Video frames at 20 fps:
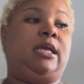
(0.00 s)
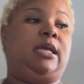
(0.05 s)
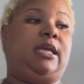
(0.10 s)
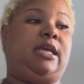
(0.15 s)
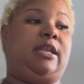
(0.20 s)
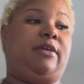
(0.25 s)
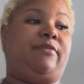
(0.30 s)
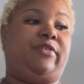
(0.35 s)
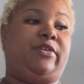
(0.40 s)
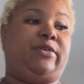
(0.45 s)

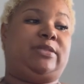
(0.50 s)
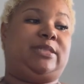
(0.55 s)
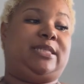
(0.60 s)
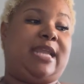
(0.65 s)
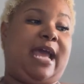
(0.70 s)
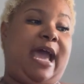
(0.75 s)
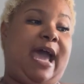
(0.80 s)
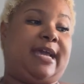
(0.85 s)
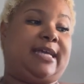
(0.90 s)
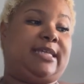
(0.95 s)
get a few
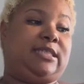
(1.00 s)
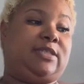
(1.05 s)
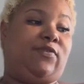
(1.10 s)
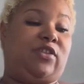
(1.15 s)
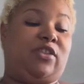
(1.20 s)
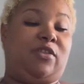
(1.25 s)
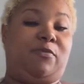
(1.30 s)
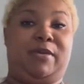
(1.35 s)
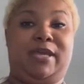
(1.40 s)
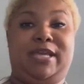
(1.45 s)
snacks for
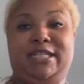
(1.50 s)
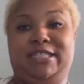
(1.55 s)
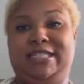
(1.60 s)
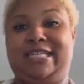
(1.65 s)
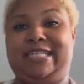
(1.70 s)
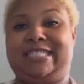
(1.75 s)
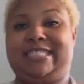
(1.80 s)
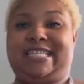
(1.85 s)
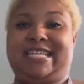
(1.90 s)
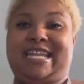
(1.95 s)
the beach,
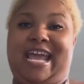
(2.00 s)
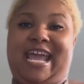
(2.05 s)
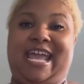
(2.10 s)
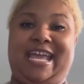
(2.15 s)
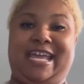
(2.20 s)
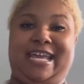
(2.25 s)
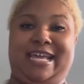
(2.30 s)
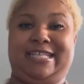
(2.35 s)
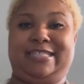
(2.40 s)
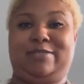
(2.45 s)
because today
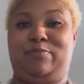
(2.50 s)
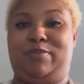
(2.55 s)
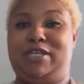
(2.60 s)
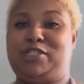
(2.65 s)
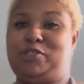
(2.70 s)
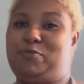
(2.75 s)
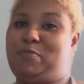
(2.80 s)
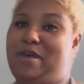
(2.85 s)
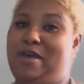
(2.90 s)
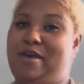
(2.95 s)
is
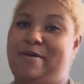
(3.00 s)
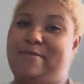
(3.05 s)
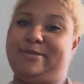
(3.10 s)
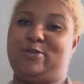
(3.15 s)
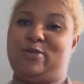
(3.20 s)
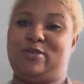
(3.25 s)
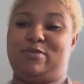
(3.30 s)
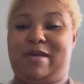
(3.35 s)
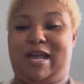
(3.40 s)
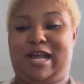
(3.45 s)
Beach Bums
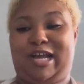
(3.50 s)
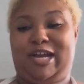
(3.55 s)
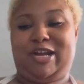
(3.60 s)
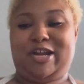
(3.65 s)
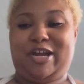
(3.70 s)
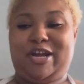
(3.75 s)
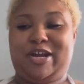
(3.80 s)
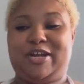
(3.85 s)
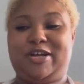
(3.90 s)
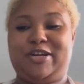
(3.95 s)
with my
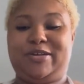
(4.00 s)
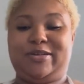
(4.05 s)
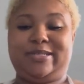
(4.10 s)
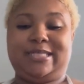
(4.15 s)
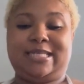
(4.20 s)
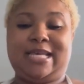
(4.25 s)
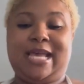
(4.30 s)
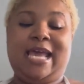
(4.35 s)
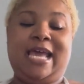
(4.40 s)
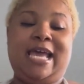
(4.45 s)

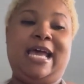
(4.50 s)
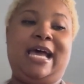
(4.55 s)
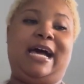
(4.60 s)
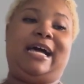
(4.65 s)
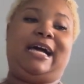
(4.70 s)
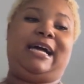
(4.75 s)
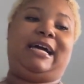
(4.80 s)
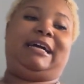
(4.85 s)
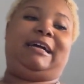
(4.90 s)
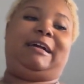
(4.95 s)
girls.
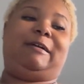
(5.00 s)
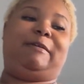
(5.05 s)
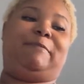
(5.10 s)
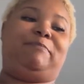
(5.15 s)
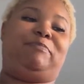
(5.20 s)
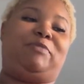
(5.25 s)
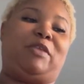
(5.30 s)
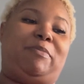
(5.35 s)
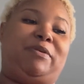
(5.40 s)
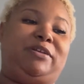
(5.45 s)

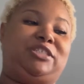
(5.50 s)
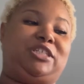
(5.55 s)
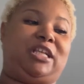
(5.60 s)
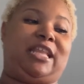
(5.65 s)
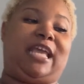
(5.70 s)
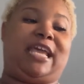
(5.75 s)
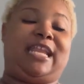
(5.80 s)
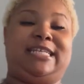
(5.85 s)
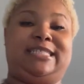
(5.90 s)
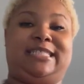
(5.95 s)
A bunch of
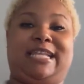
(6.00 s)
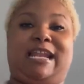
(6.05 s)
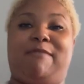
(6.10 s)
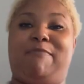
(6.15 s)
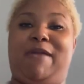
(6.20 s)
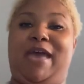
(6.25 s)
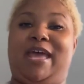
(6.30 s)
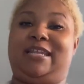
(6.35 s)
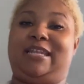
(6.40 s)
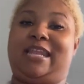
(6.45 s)
ladies that I
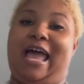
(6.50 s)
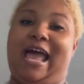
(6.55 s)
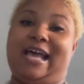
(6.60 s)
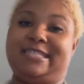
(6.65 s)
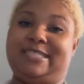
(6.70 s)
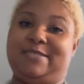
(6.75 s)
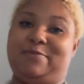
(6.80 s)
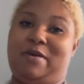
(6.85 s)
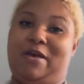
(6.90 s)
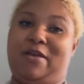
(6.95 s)
met
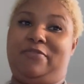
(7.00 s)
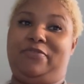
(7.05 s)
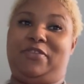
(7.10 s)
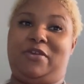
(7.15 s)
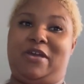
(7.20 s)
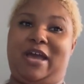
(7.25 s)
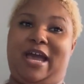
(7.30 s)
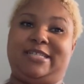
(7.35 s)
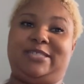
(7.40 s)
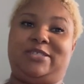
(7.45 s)
last month. You
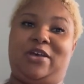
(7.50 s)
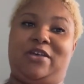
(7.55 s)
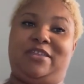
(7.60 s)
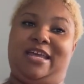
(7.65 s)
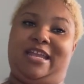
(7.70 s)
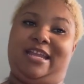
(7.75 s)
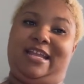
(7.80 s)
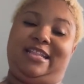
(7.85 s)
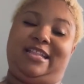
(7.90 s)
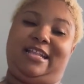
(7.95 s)
guys saw
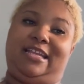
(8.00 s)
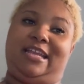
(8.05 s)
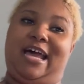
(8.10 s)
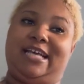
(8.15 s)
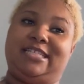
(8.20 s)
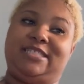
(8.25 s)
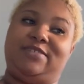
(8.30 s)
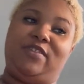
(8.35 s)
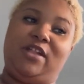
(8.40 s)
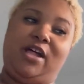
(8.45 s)
that in the
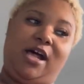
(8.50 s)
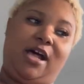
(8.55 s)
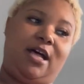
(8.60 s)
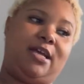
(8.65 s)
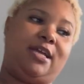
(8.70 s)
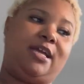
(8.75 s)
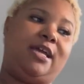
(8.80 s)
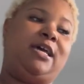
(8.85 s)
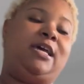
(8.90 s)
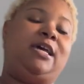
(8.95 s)
last
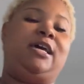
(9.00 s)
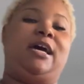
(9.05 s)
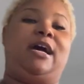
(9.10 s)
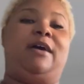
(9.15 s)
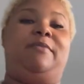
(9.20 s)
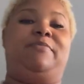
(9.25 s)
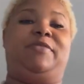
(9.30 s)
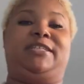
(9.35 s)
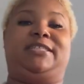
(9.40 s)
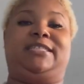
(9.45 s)
vlog.
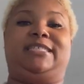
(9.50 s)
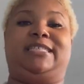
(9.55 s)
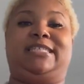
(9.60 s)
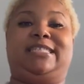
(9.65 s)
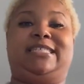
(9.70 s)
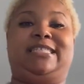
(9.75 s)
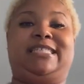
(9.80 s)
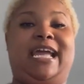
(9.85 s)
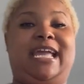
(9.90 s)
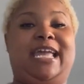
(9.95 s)
This is the
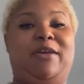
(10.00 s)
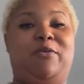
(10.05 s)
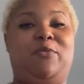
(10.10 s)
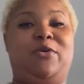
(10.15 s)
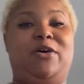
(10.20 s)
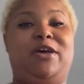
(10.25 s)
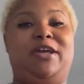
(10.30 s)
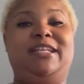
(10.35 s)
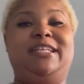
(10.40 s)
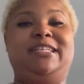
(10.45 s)
second
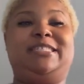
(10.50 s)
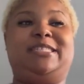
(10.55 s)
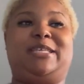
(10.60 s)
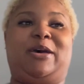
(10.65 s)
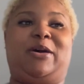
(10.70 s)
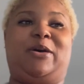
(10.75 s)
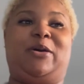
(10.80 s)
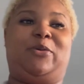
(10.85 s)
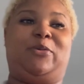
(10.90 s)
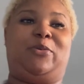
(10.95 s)
one.
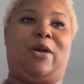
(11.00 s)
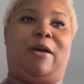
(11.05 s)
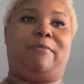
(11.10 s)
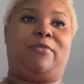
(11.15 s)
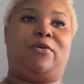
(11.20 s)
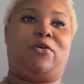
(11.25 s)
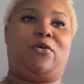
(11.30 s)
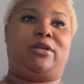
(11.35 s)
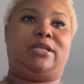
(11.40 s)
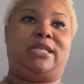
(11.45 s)
So
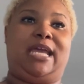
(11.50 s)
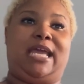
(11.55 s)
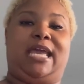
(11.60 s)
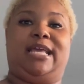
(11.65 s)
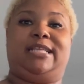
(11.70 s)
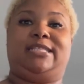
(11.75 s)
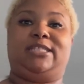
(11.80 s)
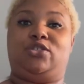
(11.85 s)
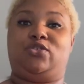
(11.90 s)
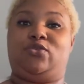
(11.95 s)
I'm going to
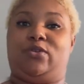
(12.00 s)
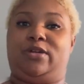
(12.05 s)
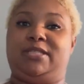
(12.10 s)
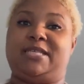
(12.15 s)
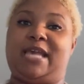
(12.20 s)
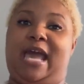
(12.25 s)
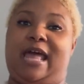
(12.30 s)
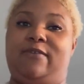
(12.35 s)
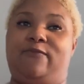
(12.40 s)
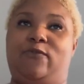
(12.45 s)
head to Torrance,
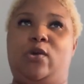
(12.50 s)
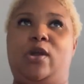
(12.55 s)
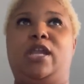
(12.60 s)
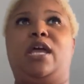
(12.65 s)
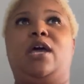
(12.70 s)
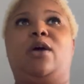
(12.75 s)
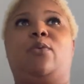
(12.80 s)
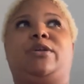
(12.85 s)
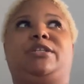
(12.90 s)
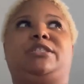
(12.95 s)

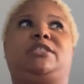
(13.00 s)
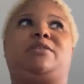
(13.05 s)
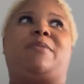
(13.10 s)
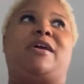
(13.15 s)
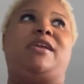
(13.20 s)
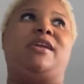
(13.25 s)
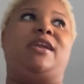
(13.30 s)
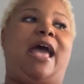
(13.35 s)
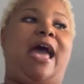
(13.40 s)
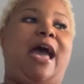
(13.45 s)
California, which is
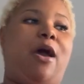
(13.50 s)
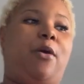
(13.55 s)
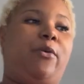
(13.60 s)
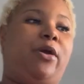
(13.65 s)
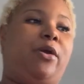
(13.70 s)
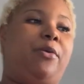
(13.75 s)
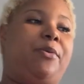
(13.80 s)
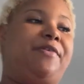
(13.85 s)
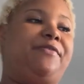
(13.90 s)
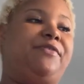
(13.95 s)
about an
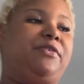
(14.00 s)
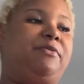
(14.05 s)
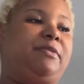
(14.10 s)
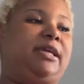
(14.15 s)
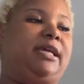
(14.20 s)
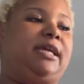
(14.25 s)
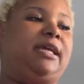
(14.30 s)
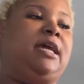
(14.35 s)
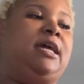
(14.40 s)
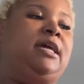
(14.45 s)
hour away from
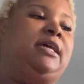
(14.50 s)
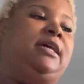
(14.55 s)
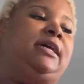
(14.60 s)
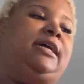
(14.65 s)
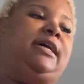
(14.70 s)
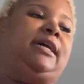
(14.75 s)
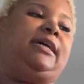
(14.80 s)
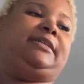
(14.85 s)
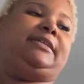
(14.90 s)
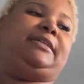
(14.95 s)
me.
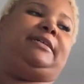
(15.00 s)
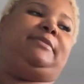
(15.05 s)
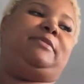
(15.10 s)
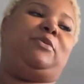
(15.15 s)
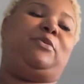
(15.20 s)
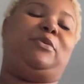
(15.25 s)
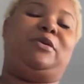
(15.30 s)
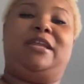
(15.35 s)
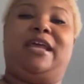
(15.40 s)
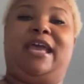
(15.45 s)
And
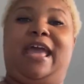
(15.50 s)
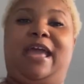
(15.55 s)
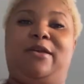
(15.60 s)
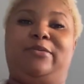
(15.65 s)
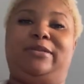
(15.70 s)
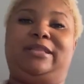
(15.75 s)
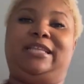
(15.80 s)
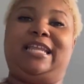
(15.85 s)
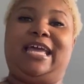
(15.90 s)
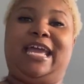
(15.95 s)
we're going to hang
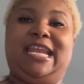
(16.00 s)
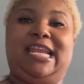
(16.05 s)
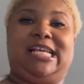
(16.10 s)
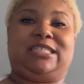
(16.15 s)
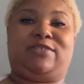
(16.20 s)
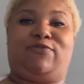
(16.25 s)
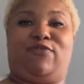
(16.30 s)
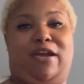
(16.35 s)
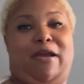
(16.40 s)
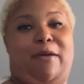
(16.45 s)
with the
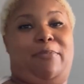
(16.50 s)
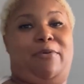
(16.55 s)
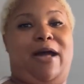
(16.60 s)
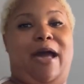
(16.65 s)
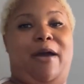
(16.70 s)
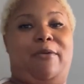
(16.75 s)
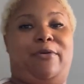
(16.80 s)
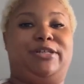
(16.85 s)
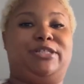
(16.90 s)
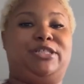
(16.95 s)
ladies for a couple
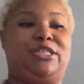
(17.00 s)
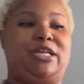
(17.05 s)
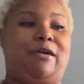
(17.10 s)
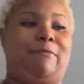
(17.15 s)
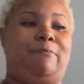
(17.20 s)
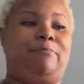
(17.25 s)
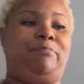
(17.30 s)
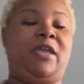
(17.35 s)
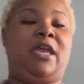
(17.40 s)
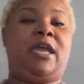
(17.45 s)
hours.
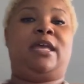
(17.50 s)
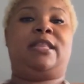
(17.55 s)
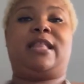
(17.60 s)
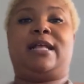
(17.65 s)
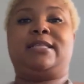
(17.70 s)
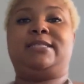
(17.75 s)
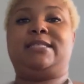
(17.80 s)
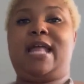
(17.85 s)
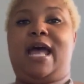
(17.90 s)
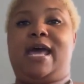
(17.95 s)
So
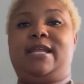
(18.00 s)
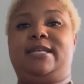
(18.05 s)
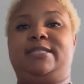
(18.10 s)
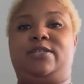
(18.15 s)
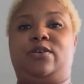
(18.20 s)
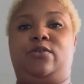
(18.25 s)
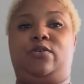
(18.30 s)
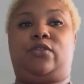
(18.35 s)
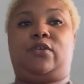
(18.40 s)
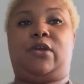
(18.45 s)
that's not
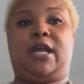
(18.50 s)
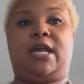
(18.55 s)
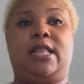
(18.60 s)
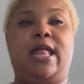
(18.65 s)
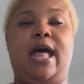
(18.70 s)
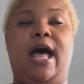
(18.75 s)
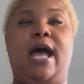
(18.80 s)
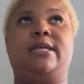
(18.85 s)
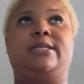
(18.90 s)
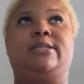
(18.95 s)
until 3
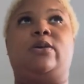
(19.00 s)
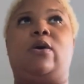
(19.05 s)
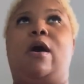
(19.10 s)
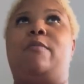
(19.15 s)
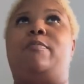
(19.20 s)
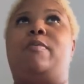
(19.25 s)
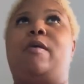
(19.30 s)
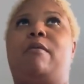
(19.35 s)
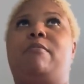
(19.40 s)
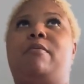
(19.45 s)
o'clock. So
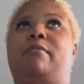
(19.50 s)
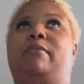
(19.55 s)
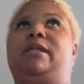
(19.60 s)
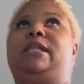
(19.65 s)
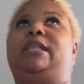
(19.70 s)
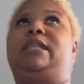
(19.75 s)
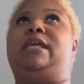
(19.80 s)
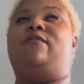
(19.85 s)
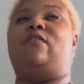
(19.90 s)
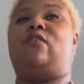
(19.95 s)
I'll probably
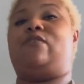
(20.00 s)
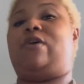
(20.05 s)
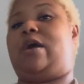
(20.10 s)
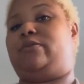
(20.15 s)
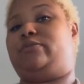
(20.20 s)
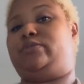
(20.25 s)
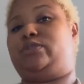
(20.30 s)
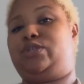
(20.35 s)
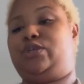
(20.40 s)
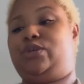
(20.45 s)
leave
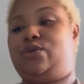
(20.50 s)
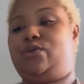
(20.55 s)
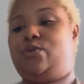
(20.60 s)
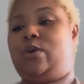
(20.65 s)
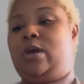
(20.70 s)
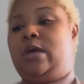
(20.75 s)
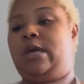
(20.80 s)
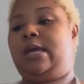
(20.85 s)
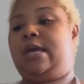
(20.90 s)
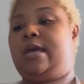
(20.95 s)
around
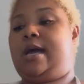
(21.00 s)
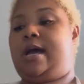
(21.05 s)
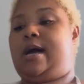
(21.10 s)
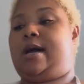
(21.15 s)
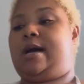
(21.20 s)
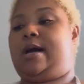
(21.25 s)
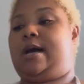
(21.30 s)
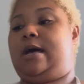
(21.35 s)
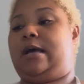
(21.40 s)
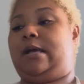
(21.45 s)
2.
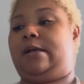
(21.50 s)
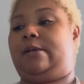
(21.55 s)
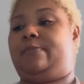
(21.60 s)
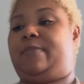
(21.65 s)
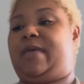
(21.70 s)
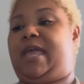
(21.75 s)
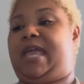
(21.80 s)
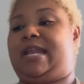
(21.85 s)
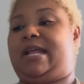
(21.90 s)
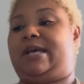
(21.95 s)

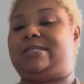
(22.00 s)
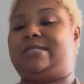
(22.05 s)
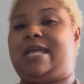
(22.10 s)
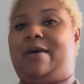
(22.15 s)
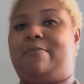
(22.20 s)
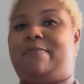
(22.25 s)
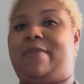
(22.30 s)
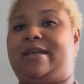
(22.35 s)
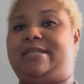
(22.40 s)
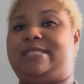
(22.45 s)
And I'll
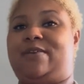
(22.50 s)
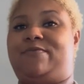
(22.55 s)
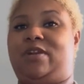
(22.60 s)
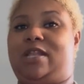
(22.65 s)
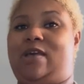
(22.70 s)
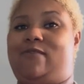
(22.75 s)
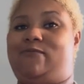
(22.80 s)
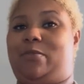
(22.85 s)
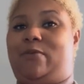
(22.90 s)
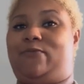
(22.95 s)
stop by
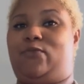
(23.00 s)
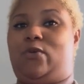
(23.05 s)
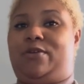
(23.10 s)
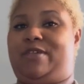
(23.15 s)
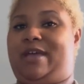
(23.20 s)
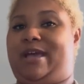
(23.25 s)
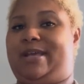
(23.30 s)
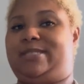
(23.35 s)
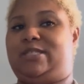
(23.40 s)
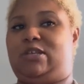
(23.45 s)
7-Eleven before
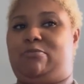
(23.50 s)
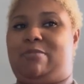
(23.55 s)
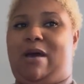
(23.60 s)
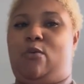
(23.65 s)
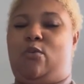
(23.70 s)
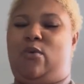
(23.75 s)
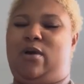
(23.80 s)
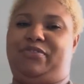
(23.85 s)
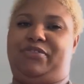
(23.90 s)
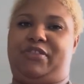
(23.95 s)
that. So by
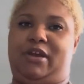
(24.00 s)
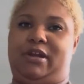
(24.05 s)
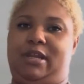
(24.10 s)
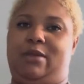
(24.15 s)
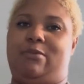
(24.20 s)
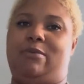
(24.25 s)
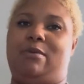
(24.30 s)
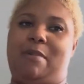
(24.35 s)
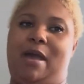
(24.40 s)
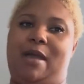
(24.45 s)
1:30,
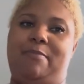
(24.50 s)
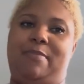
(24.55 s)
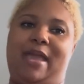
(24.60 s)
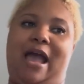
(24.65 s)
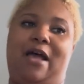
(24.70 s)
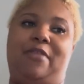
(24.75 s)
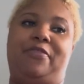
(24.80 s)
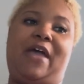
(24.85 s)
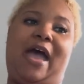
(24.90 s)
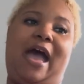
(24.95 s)
we might be
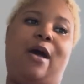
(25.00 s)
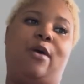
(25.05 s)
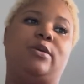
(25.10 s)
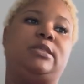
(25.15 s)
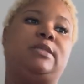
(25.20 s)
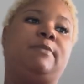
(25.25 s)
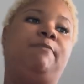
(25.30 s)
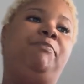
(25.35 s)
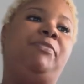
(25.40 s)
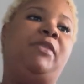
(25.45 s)
out the
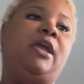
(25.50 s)
house.